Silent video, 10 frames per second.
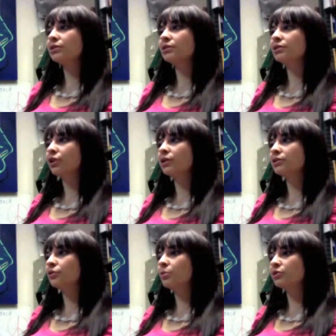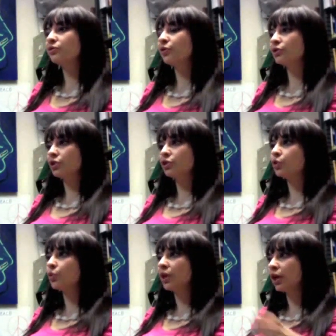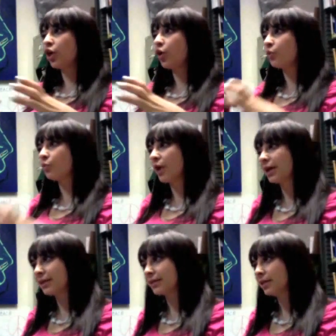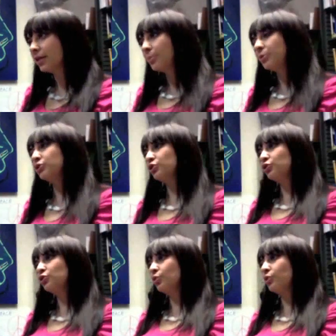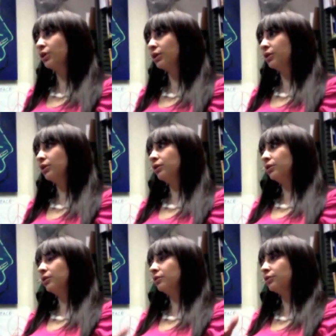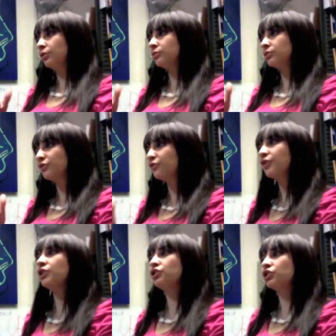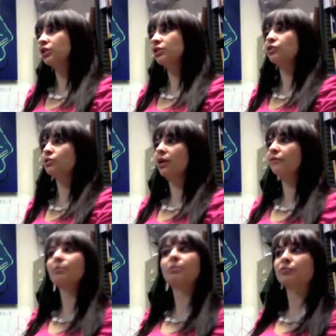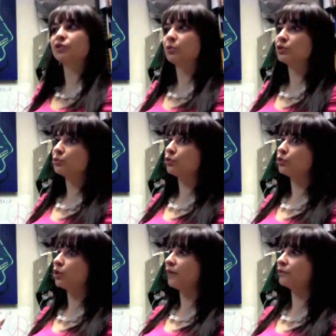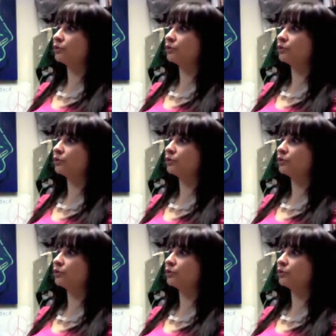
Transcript: You're not so much focused on doing it correctly, but just doing it, to finish it, because you have so much more you have to